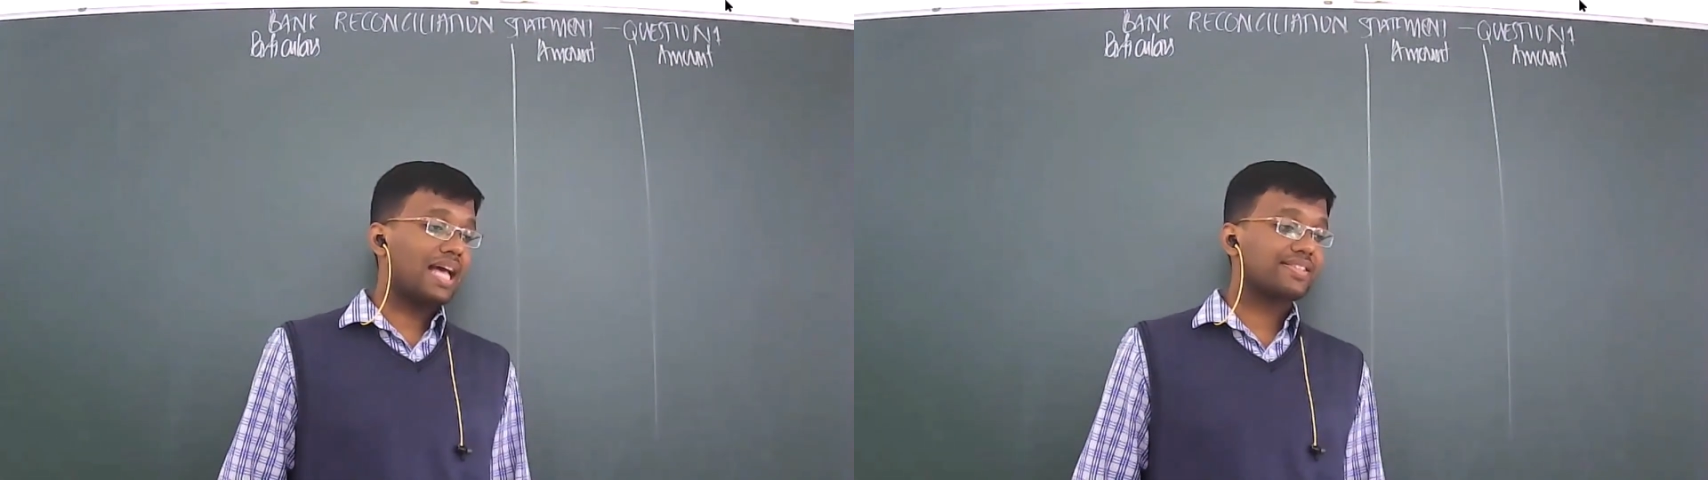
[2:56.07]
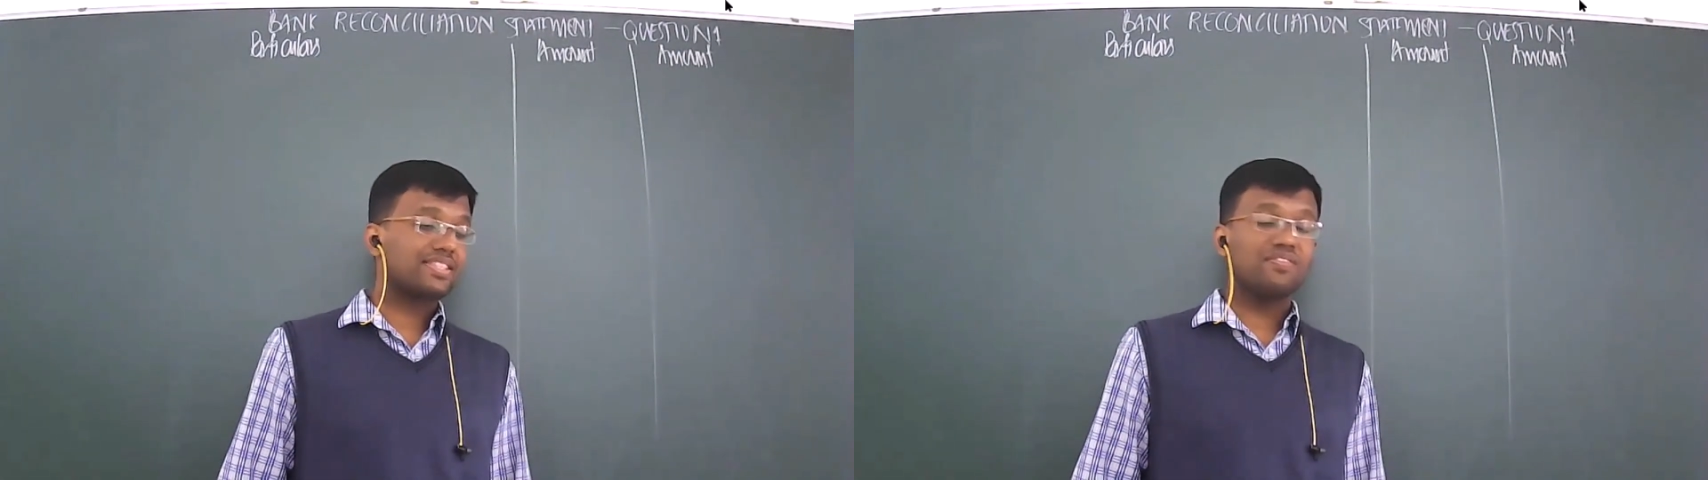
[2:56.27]

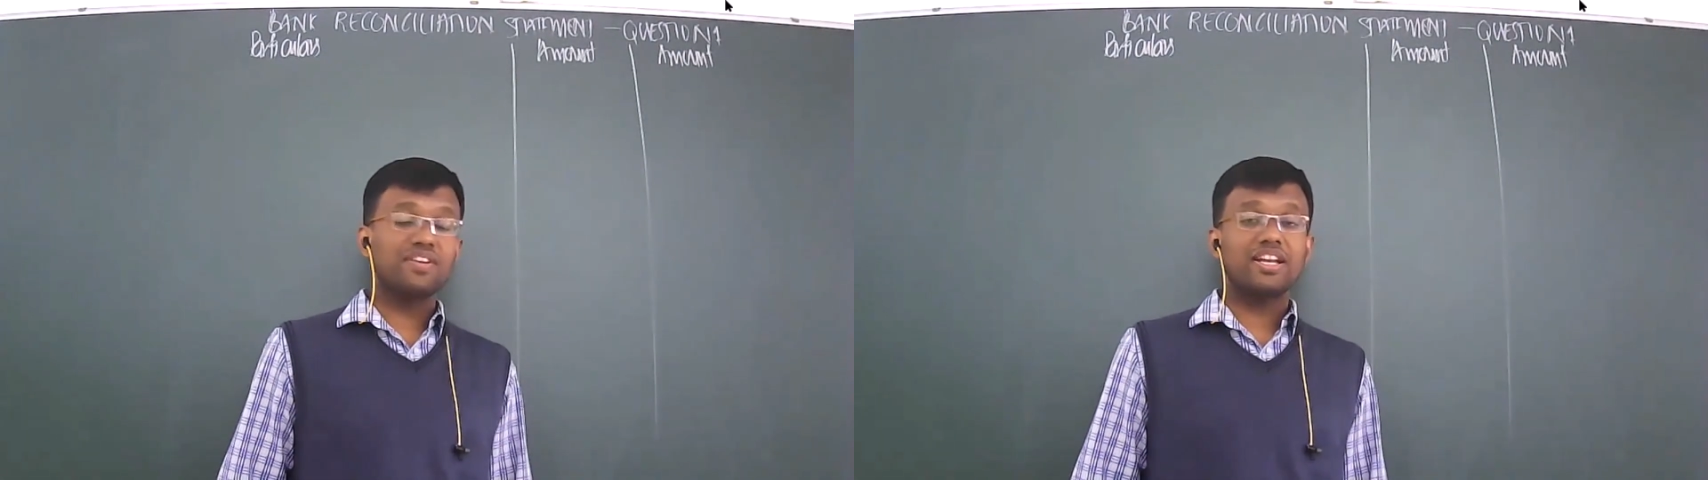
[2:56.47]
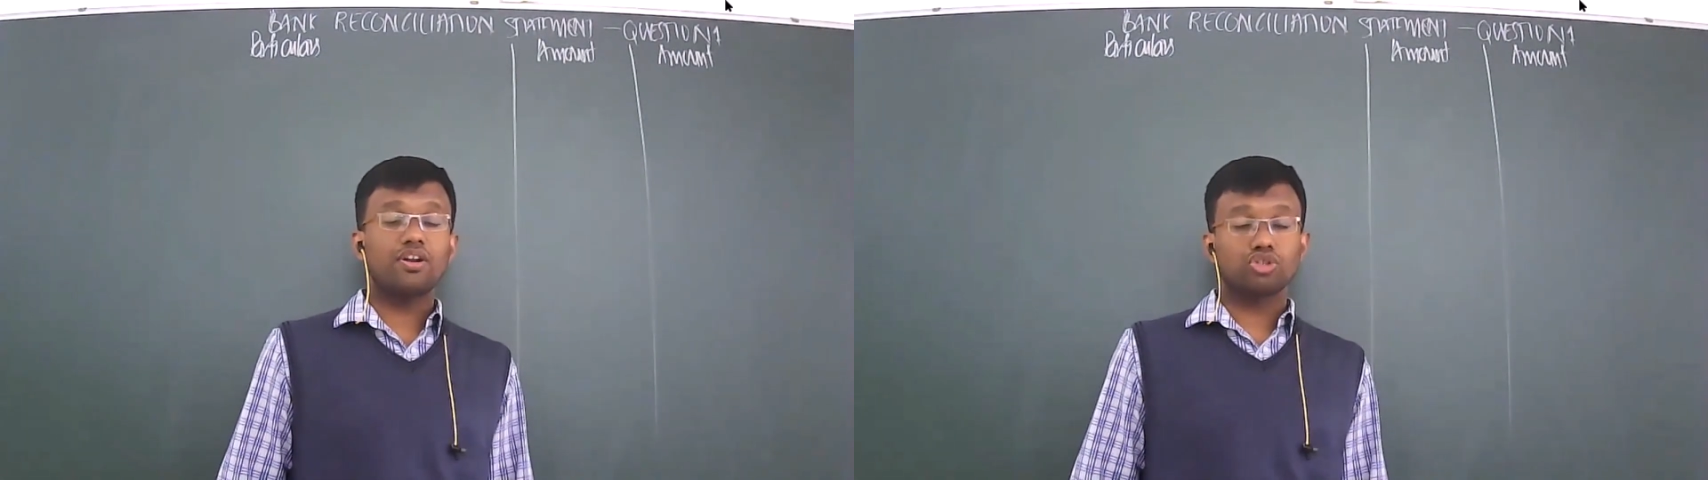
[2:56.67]
as
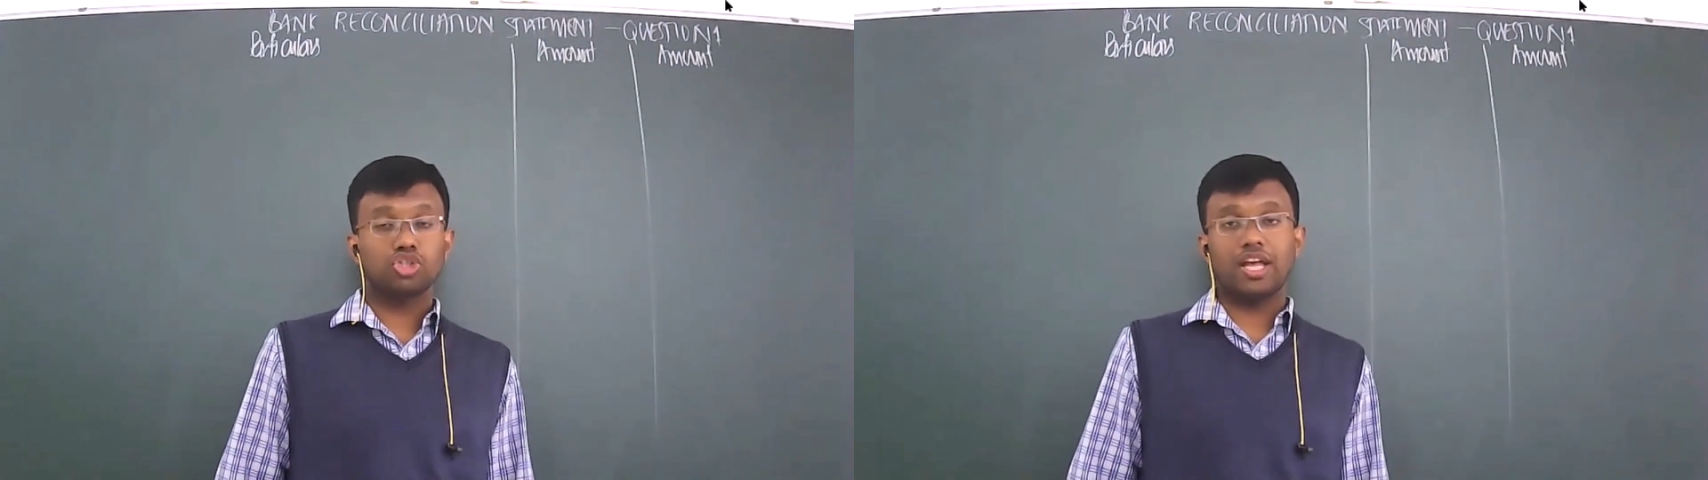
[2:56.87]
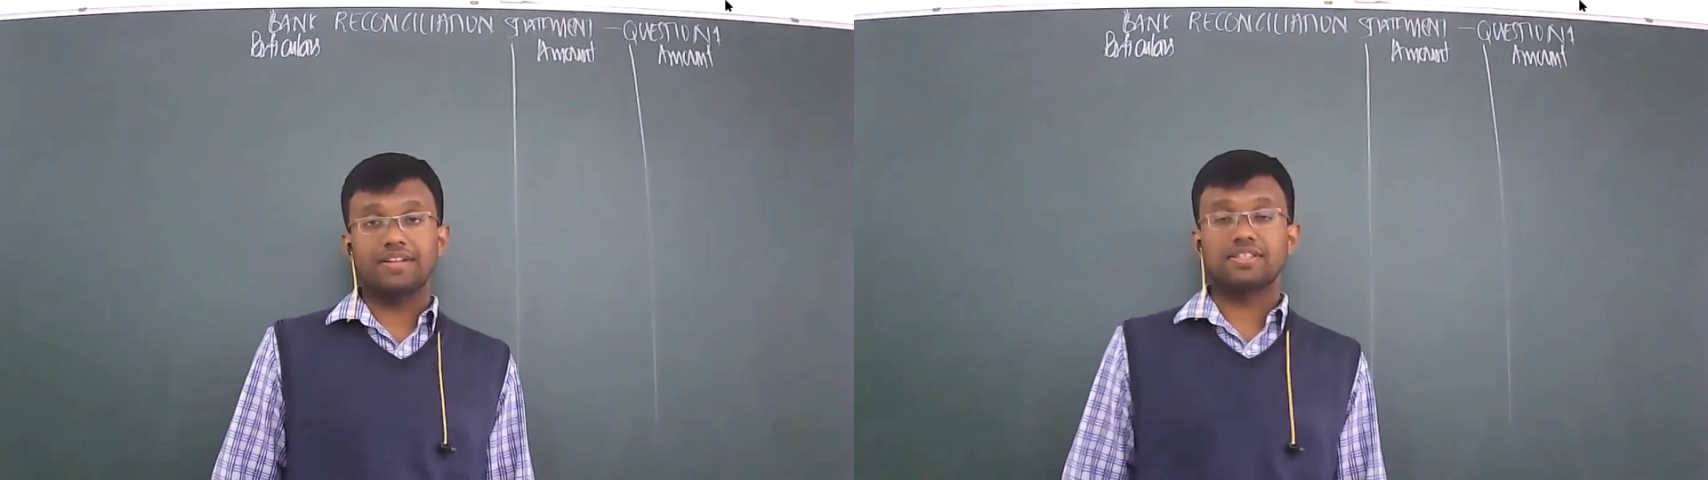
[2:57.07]
dividend on
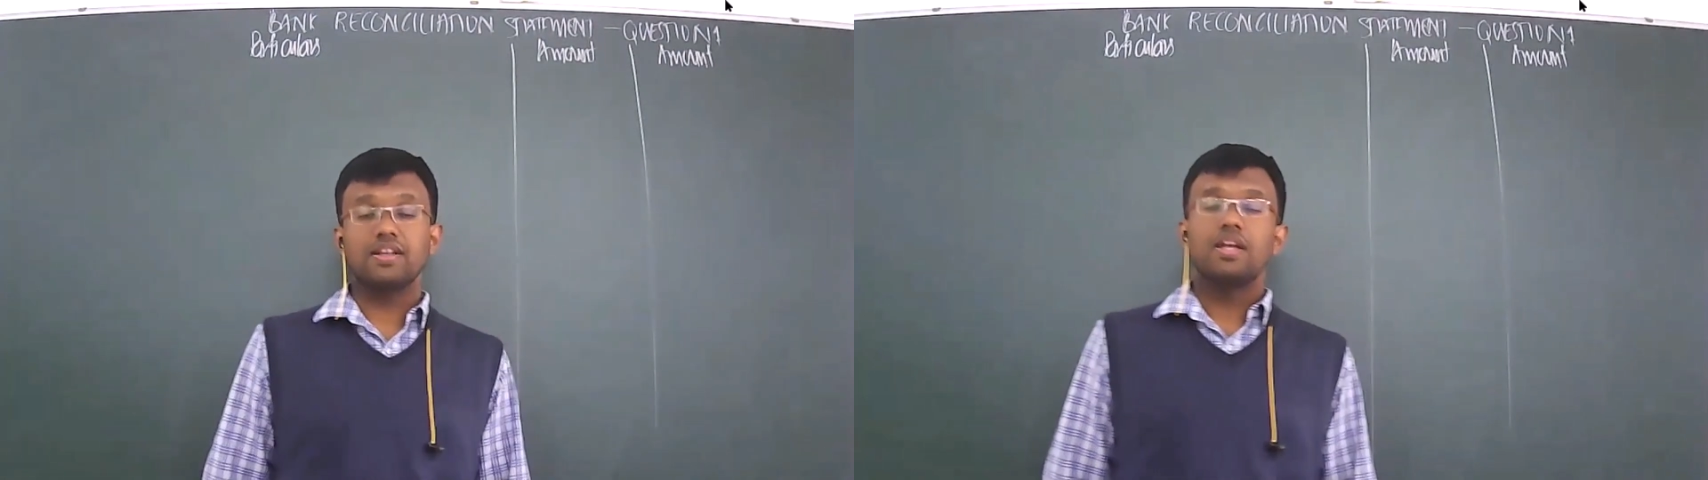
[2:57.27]
shares.